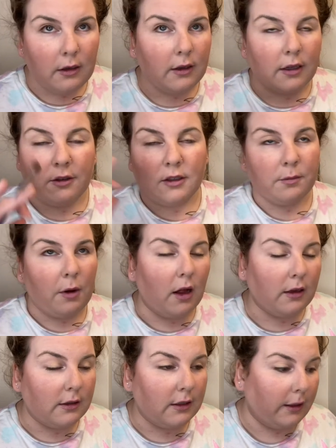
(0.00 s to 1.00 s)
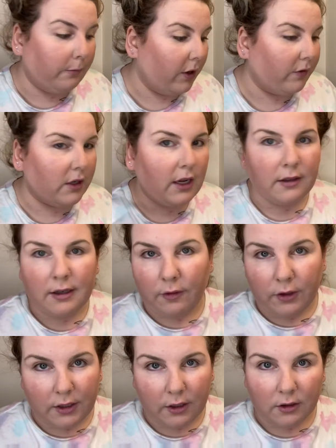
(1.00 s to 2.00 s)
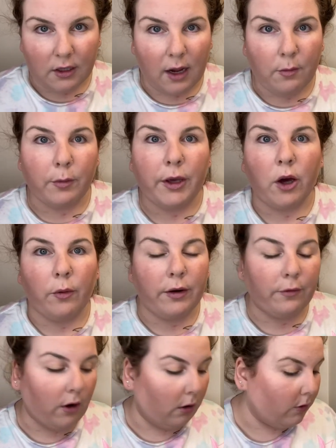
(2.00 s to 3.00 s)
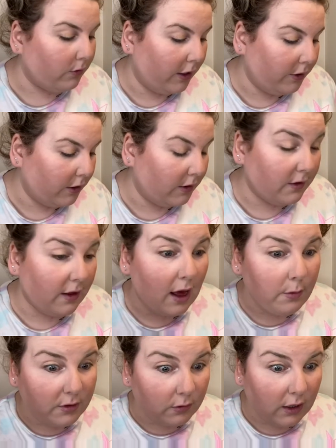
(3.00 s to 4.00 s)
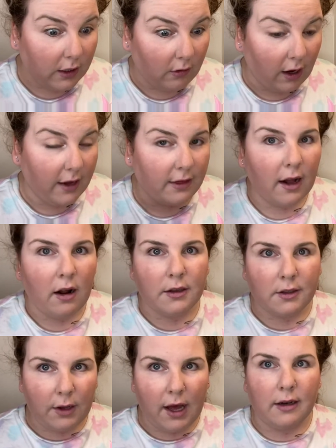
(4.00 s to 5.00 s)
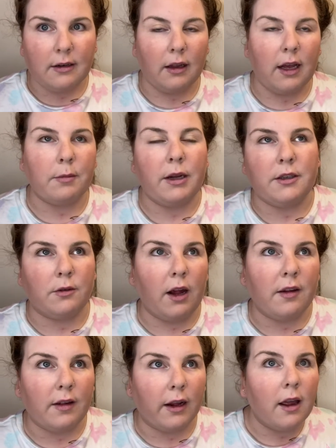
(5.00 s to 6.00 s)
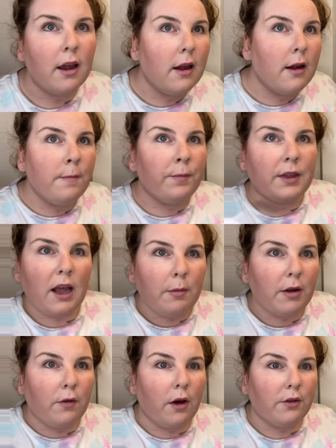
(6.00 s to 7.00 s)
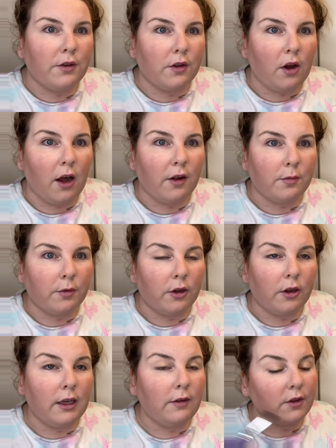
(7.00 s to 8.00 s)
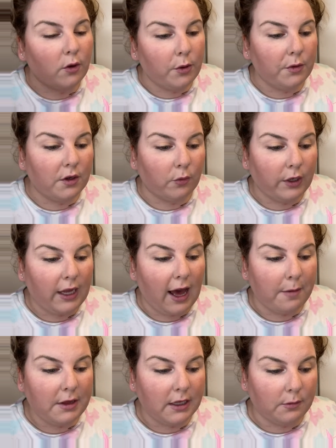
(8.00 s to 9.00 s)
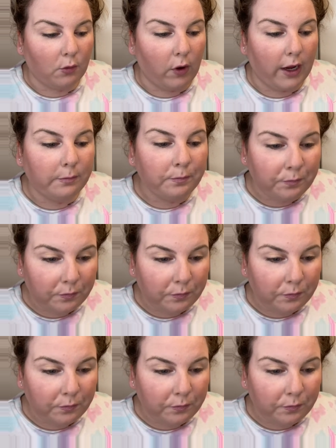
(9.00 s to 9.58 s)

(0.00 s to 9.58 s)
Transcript: That's just the policy. We have to test every single time when we go in for our rotation. So that was really great. That also added to like my stress. Like now my father's in the hospital, even though he was in the rehab at this point.